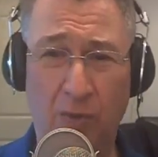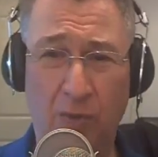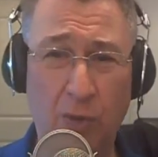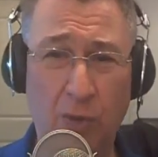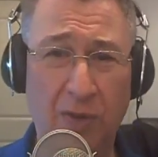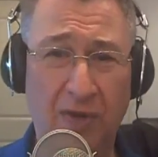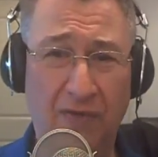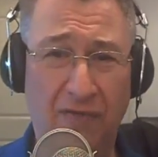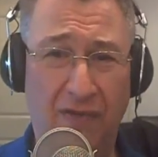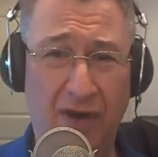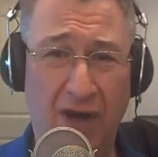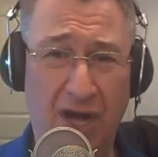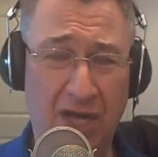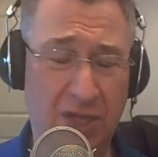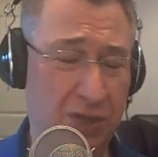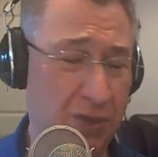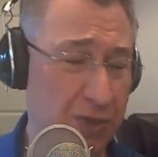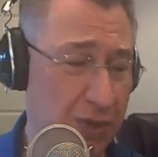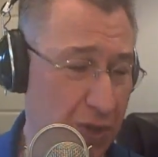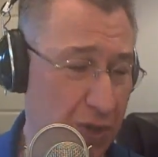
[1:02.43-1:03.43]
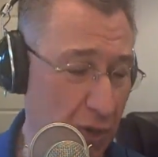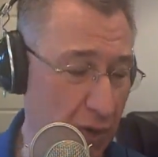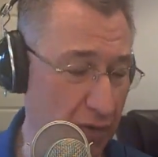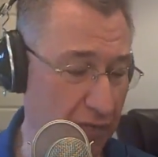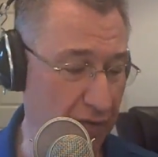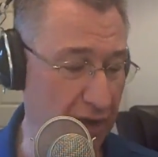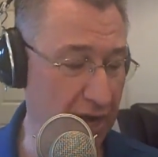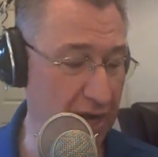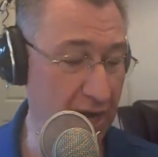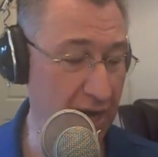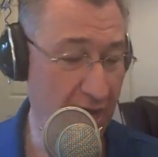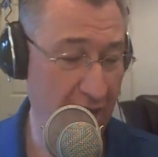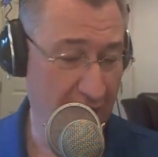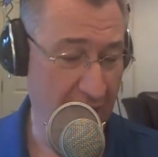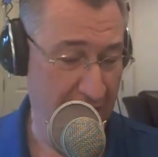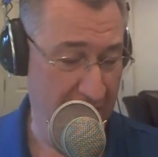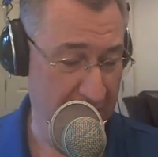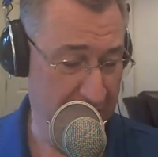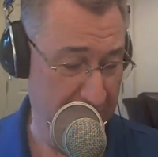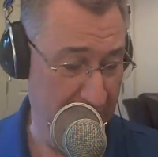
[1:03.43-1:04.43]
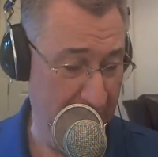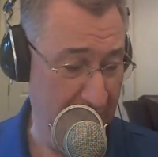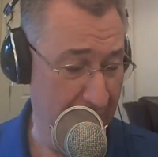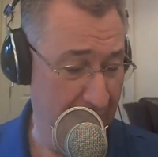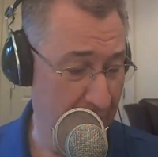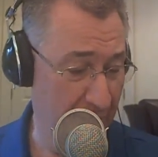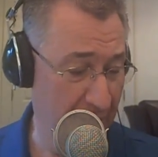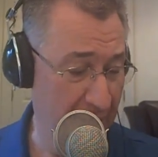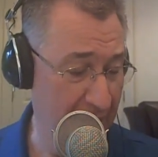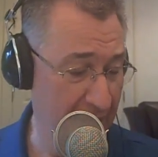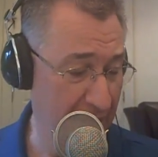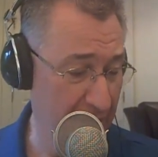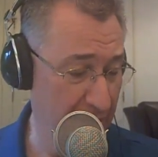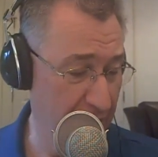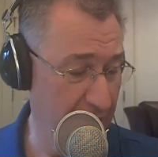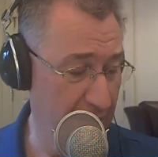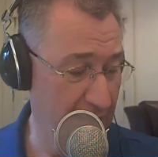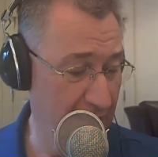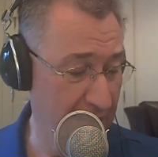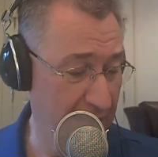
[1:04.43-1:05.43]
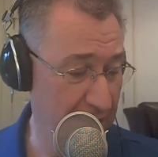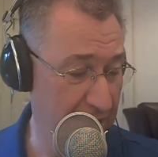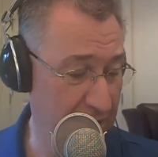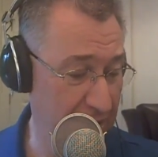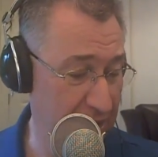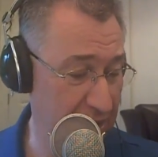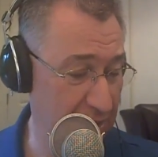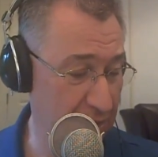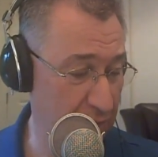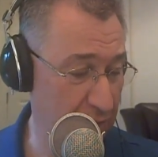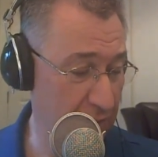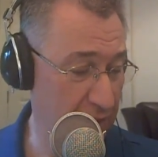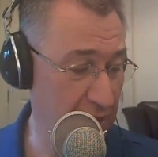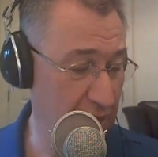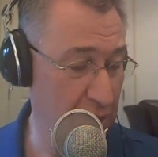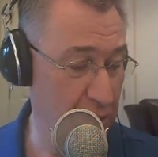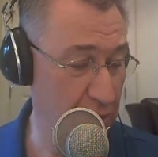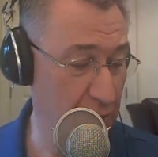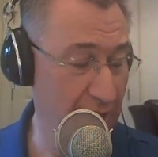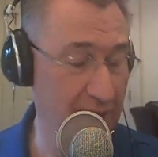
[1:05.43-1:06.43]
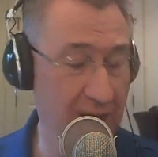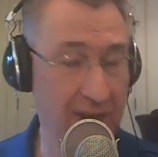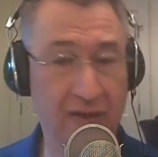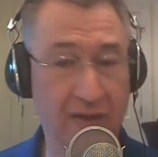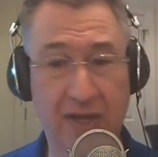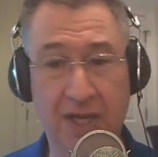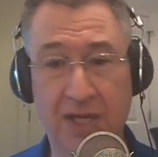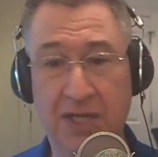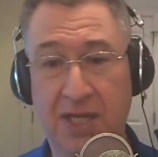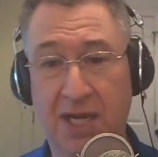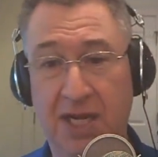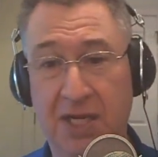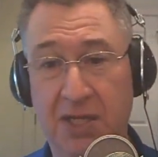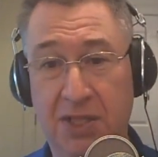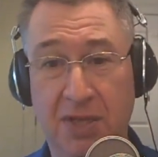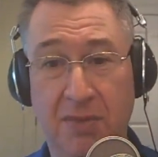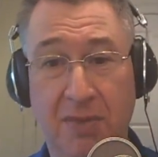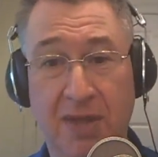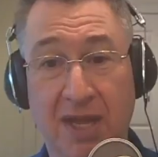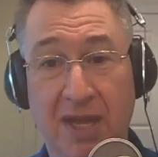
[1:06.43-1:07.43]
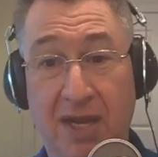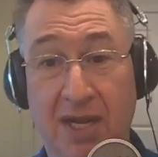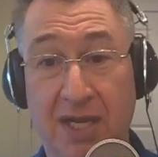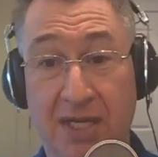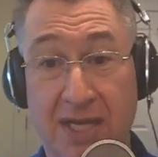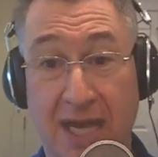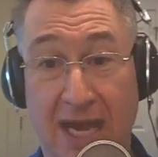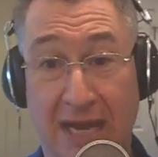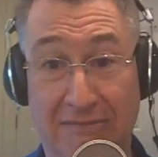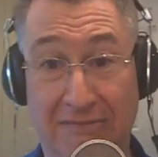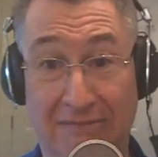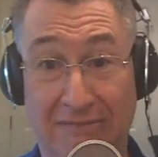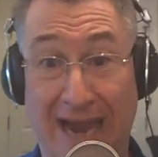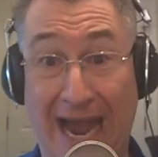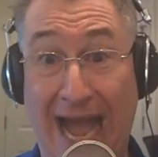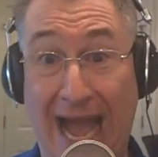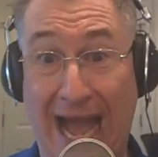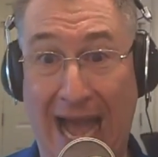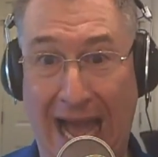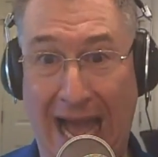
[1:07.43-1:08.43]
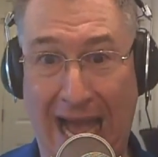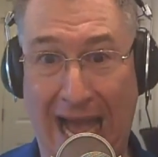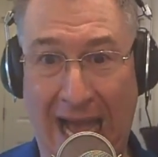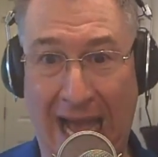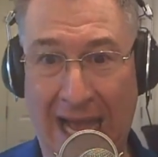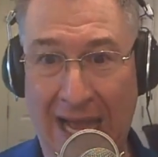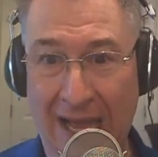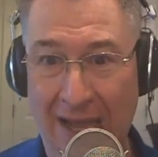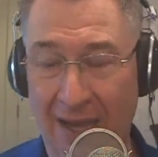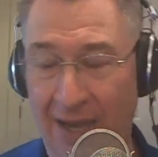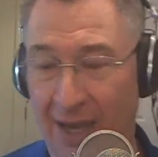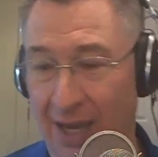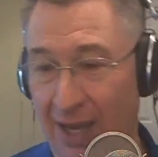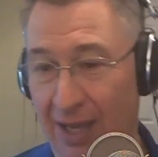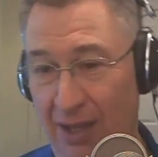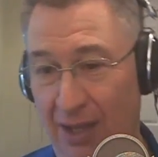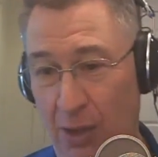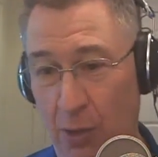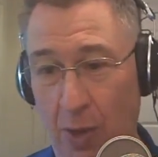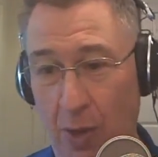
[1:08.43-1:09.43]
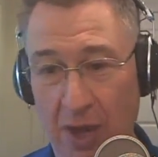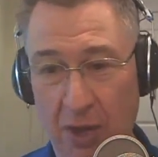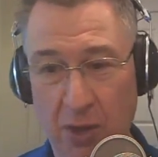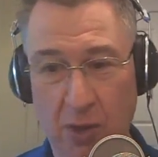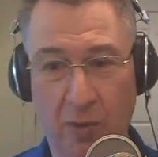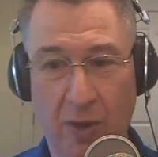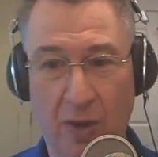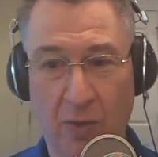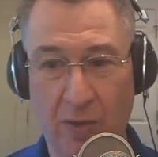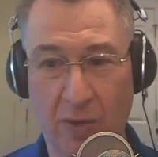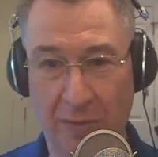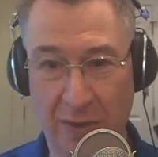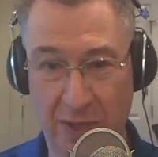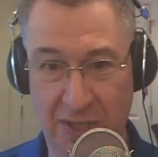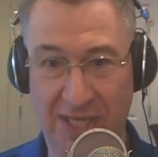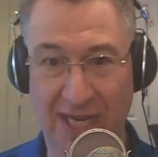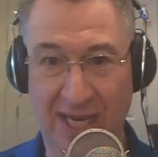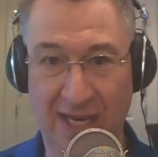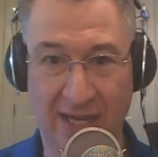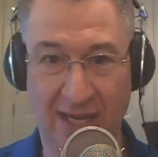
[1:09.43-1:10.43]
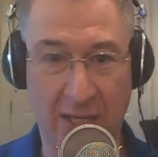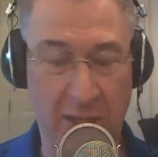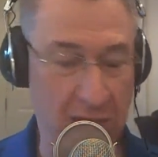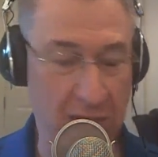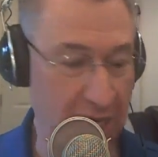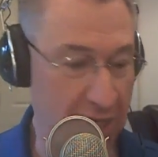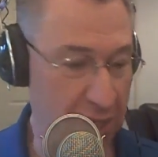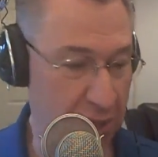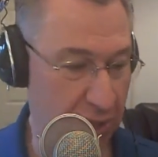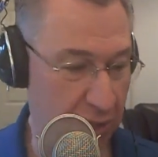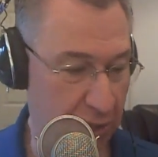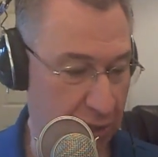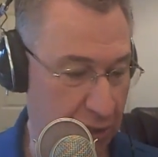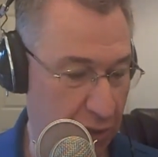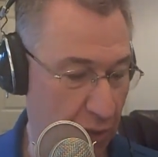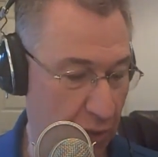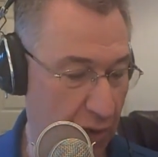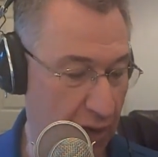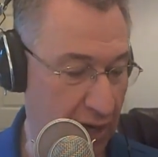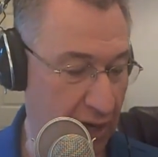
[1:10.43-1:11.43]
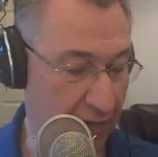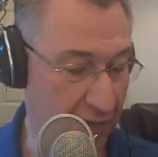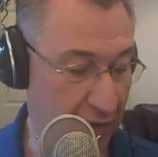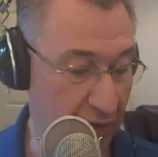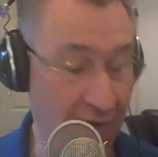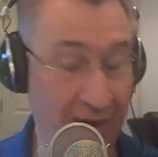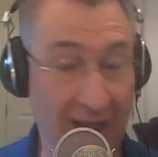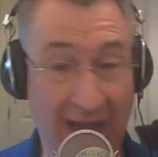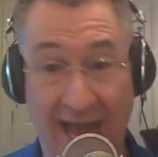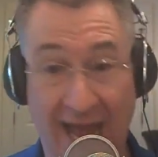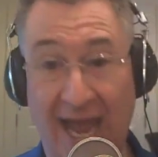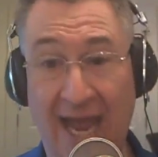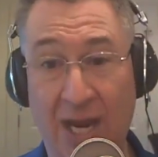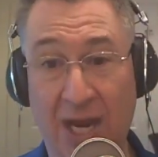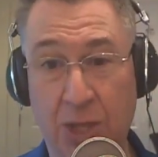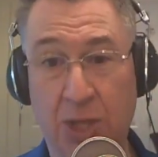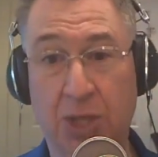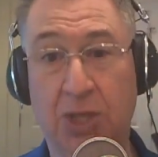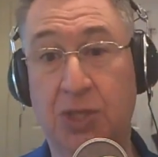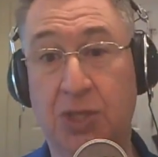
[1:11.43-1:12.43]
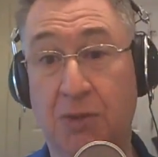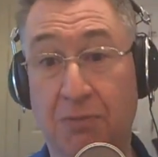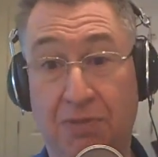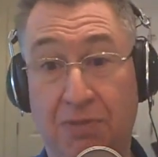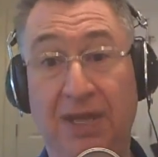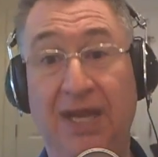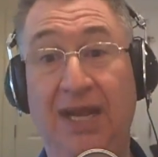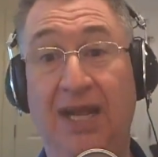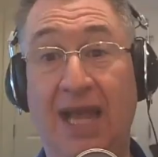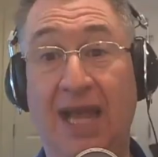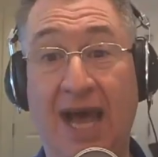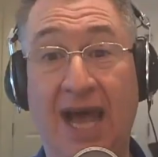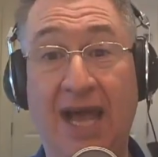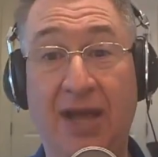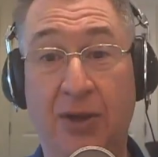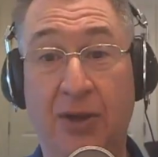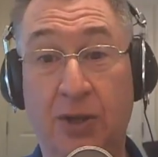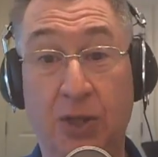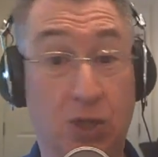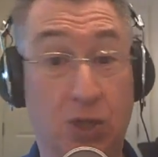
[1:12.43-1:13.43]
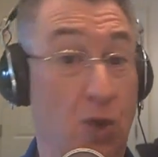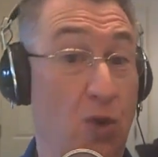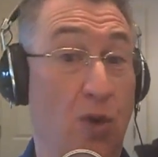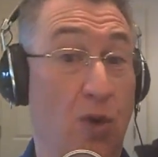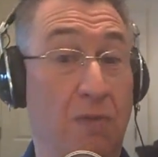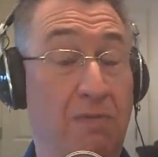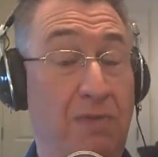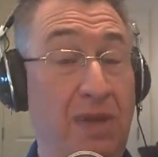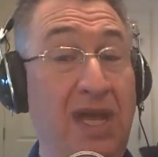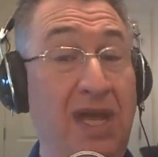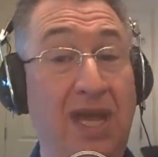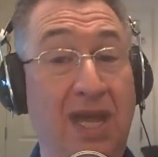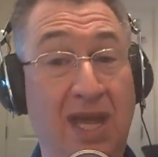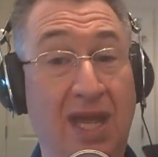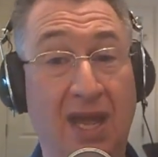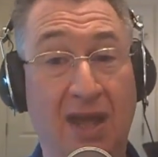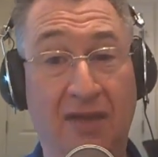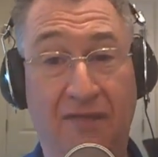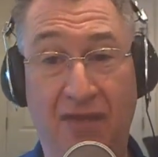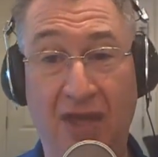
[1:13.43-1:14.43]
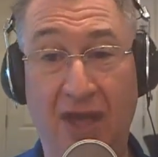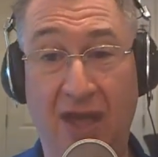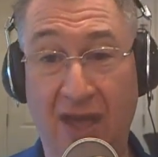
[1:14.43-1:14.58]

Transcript: Reuben Foster's girlfriend has said, I'm a liar. He didn't really do any of these things to me, and it's like, You wonder when women suddenly change their story if they're A, just complete liars, or B, if